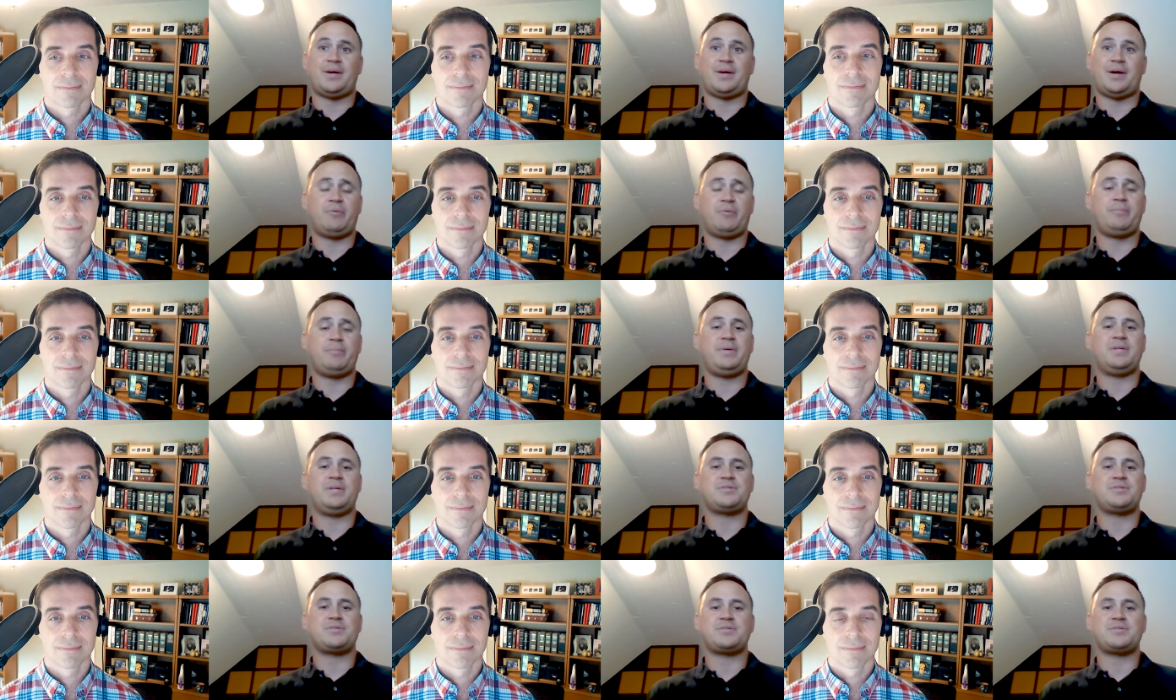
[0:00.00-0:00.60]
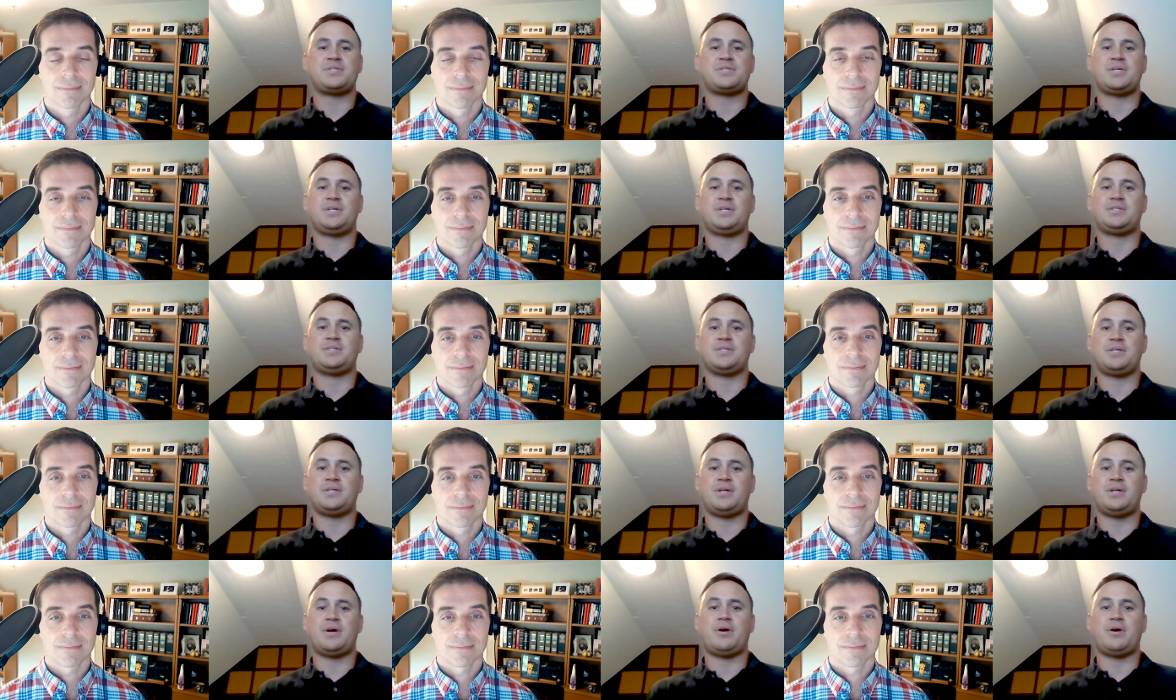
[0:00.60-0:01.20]
Speaker 1: It would be interesting
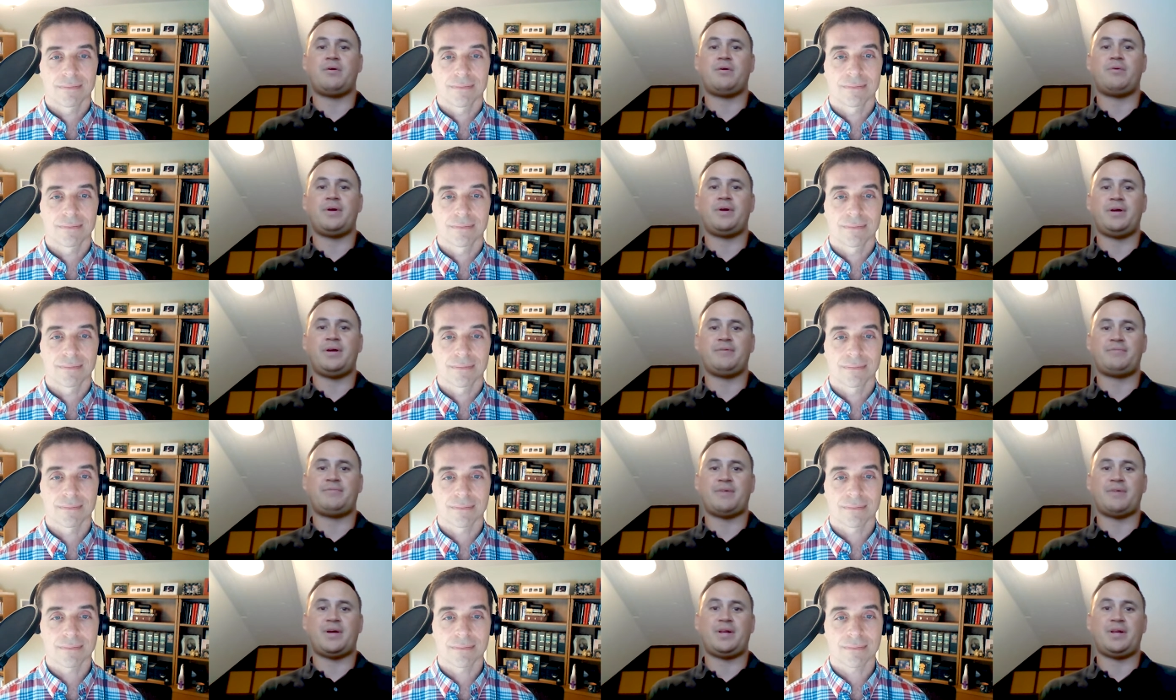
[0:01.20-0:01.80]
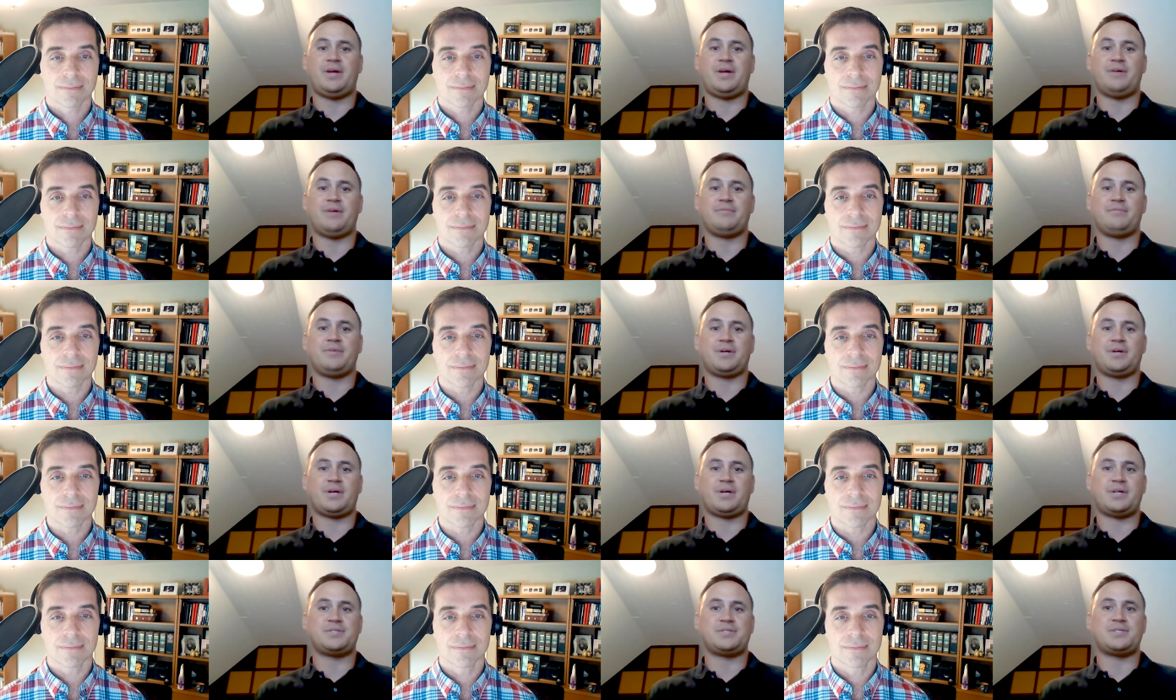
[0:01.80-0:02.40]
to know if any of
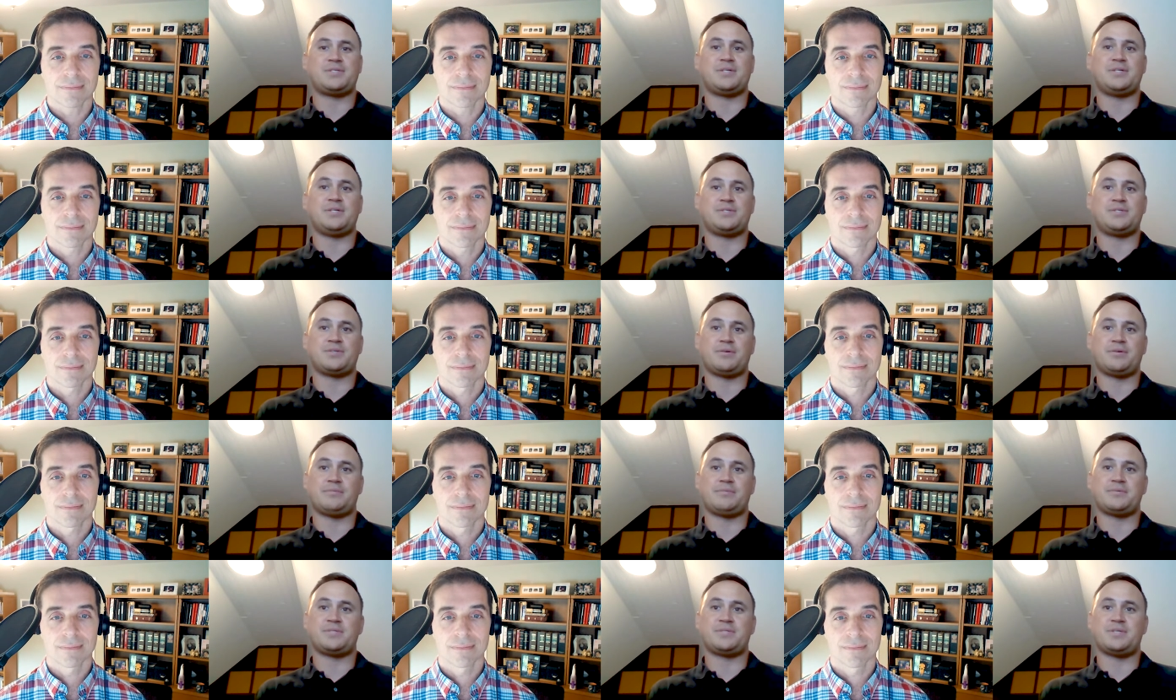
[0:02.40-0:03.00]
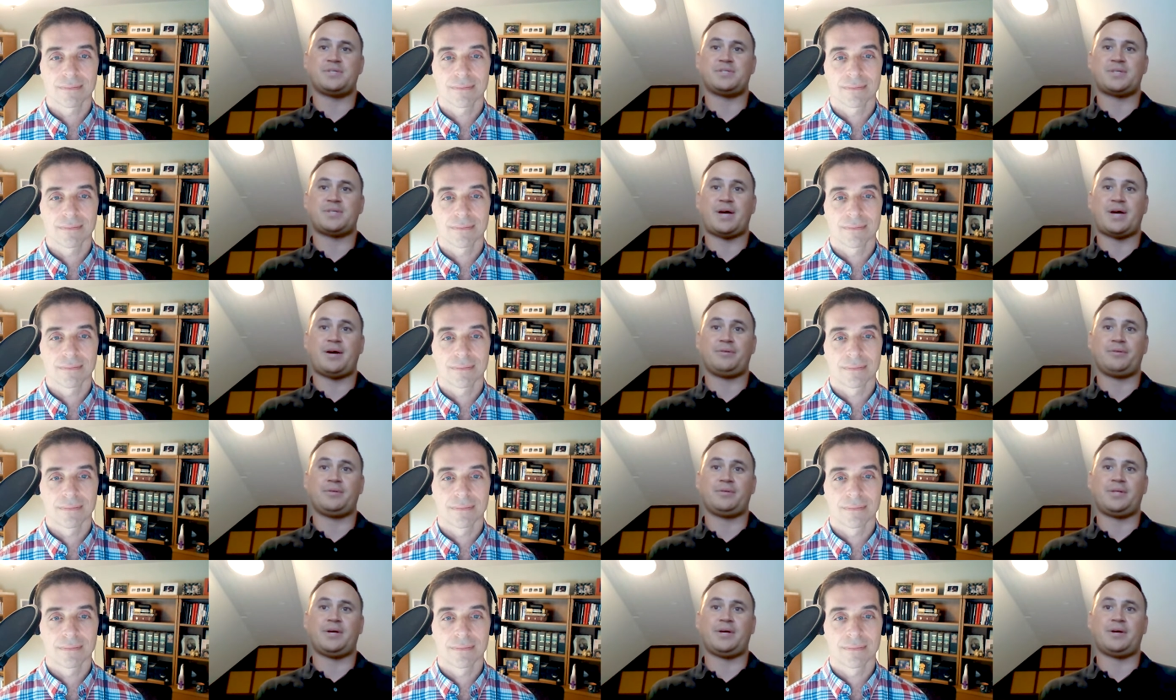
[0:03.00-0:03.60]
the custody services
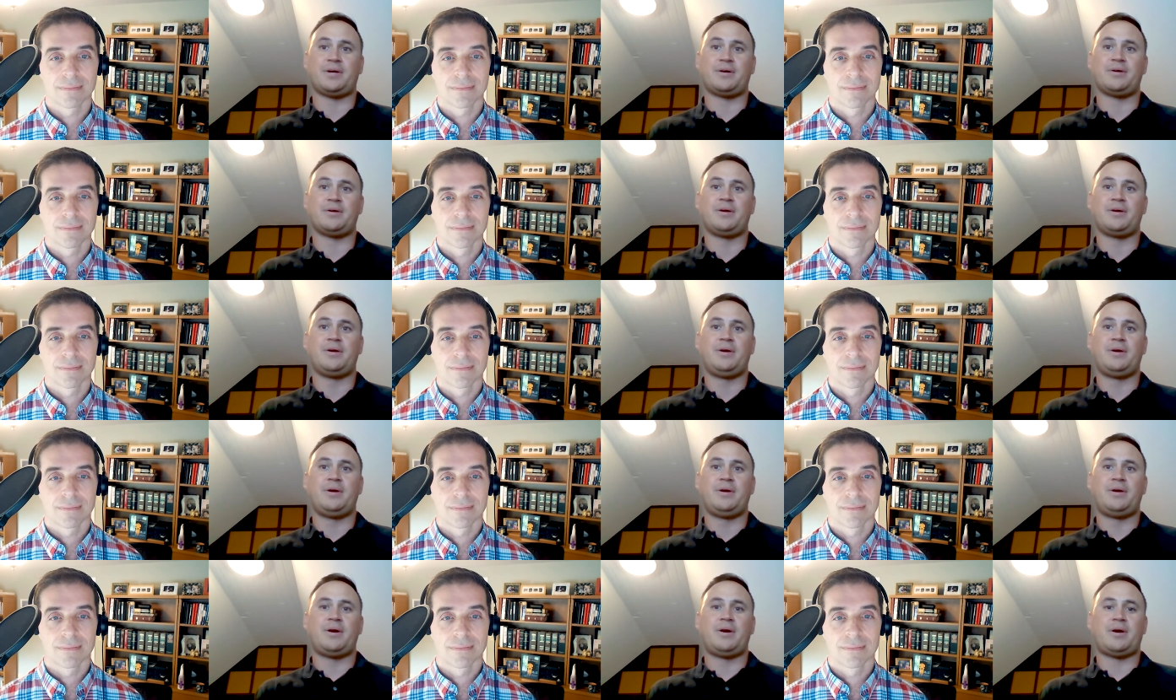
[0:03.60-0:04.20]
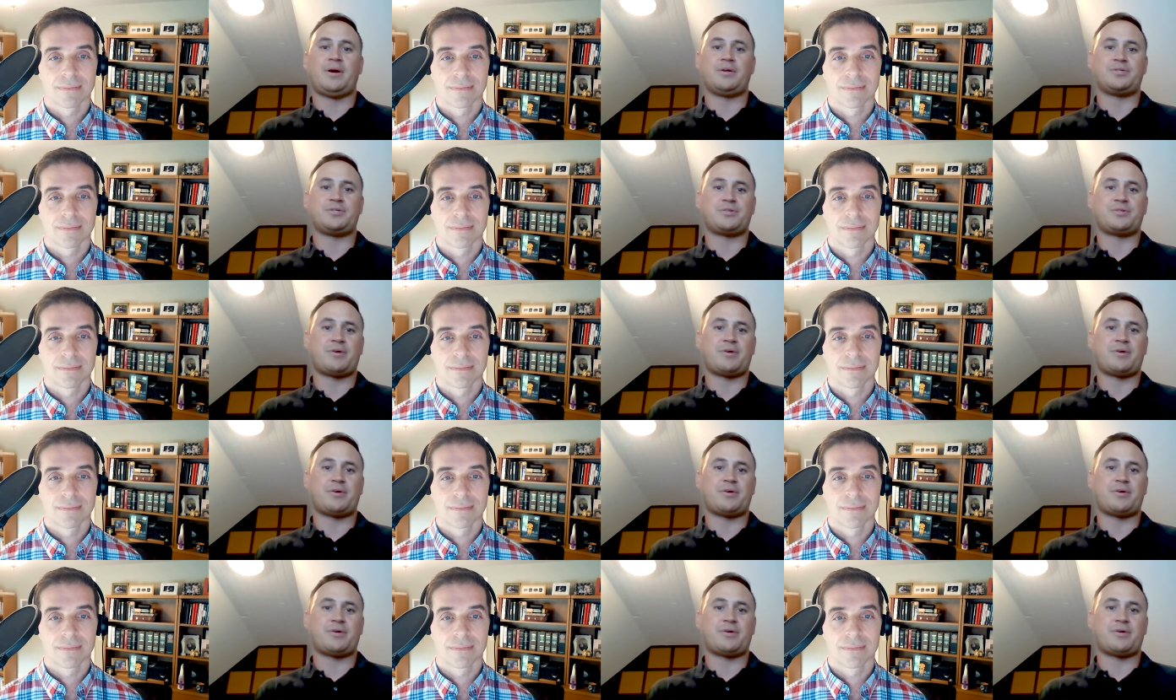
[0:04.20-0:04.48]
out there are